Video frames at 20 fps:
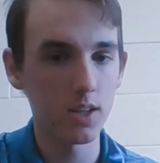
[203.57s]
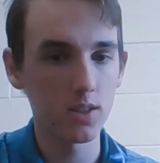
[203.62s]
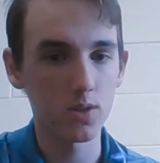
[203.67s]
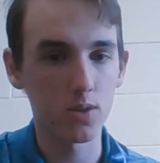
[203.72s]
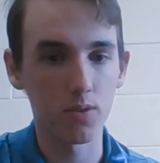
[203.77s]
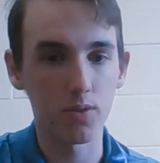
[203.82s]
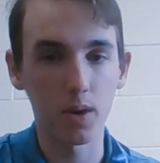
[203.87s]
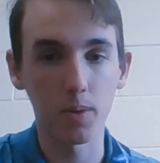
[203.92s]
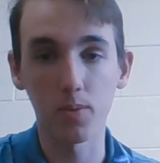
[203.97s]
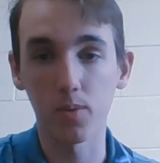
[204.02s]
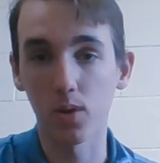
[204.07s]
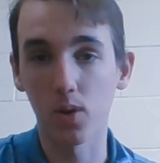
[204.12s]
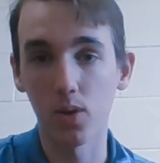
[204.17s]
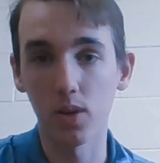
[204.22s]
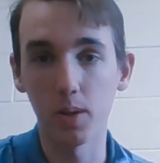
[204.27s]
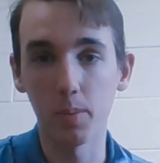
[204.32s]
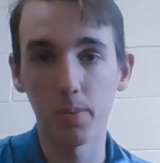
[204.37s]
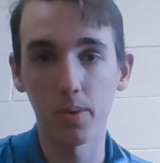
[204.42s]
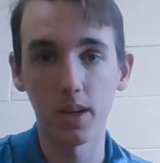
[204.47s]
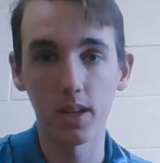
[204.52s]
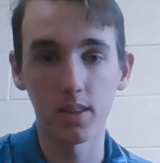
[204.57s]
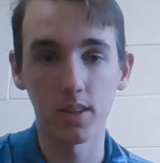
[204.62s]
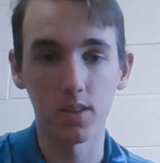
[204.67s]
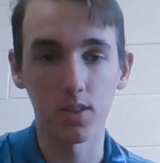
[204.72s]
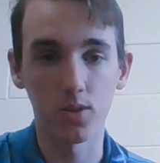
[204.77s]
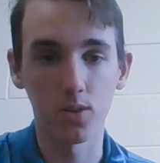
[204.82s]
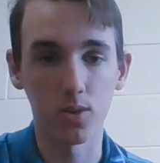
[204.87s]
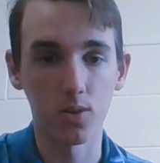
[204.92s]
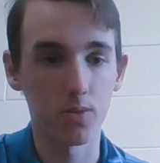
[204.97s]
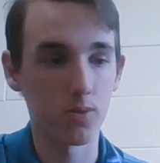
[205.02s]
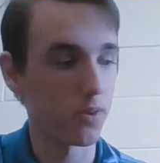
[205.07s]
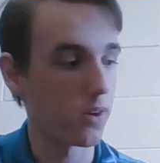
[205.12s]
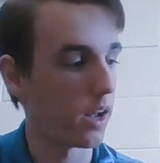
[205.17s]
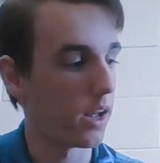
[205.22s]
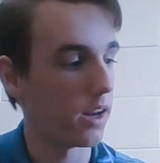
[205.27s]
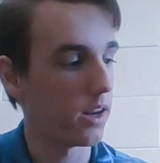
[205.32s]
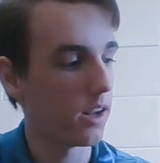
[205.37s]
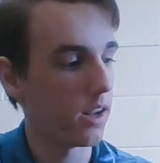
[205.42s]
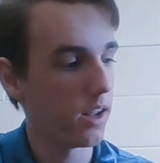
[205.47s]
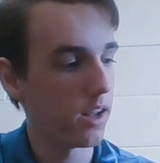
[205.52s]
So if I were going to play at the third
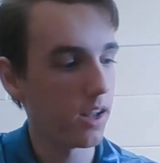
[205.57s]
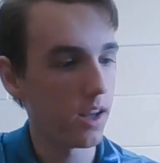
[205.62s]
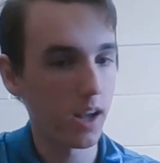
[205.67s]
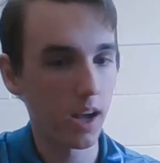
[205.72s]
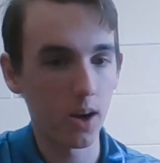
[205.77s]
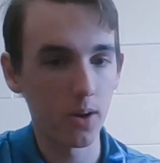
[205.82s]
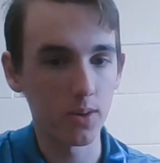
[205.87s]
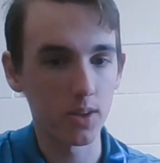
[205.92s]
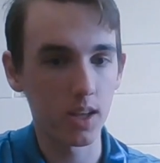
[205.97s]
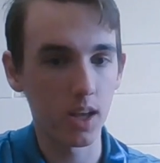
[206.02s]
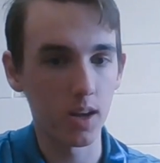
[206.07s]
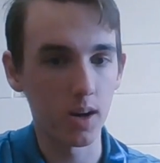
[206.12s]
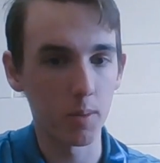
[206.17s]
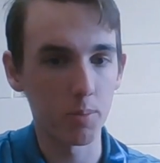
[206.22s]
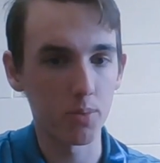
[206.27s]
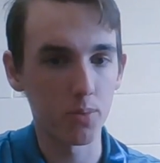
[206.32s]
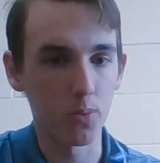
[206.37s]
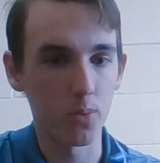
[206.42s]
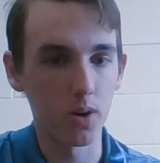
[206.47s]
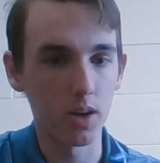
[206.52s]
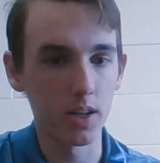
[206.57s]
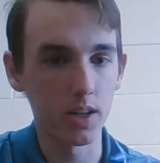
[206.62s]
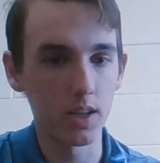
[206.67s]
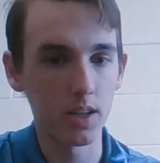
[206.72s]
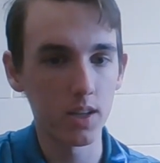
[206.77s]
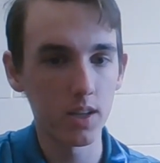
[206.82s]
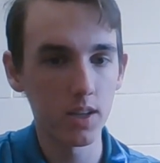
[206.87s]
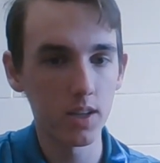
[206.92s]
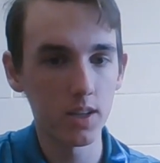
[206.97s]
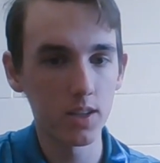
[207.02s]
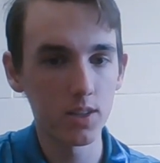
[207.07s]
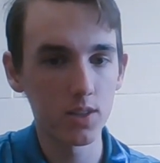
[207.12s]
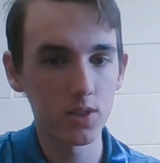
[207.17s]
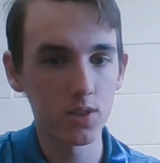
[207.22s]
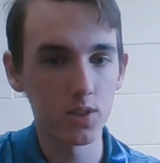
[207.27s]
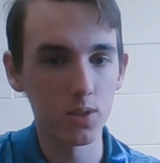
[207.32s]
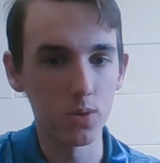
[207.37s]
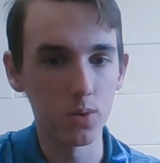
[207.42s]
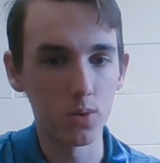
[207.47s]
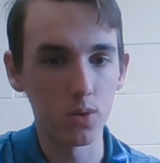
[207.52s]
fret, I would count up 1,
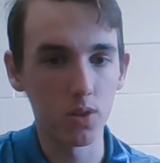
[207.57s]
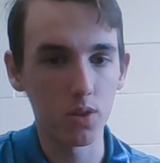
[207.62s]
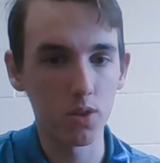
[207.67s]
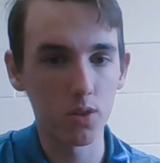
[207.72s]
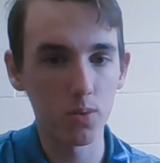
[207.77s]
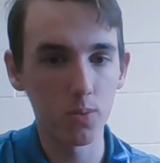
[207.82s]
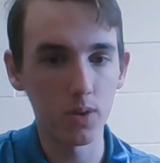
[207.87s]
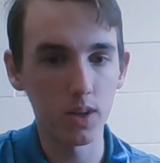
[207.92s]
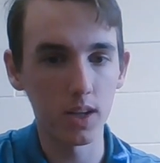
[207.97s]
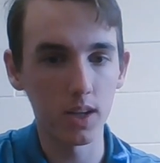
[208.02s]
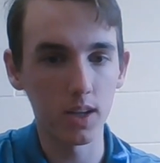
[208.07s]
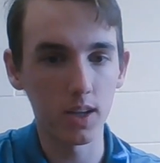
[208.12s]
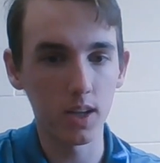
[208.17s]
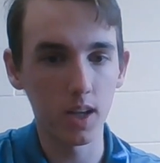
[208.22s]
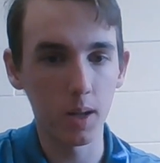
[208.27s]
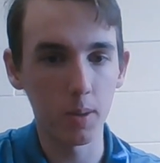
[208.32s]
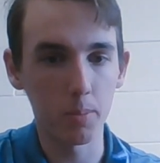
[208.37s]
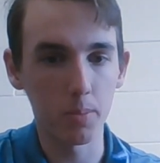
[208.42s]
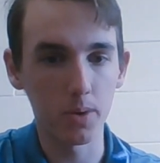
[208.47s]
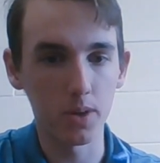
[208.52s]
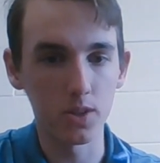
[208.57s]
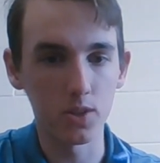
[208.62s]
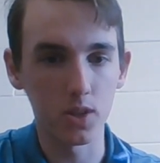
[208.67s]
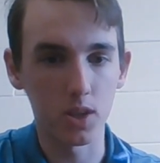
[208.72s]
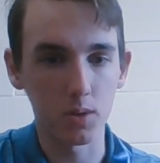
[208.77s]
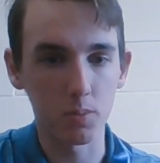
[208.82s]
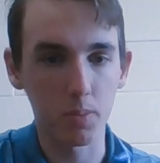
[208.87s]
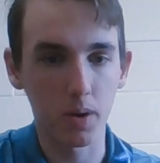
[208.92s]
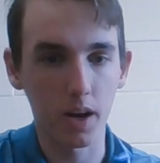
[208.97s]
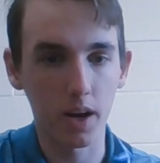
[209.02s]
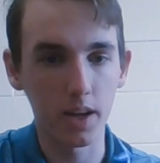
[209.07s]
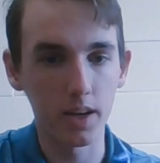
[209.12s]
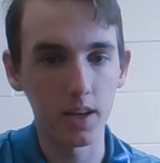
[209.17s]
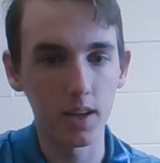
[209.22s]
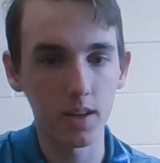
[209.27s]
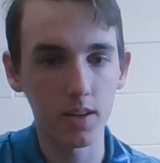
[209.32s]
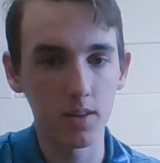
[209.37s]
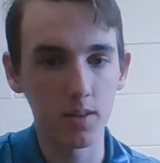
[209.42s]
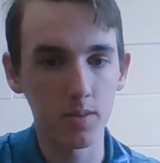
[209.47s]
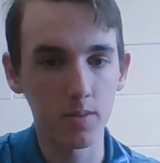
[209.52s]
2, 3 and play just behind
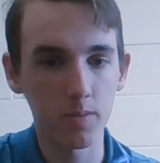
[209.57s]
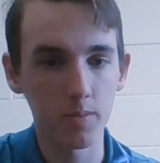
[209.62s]
it.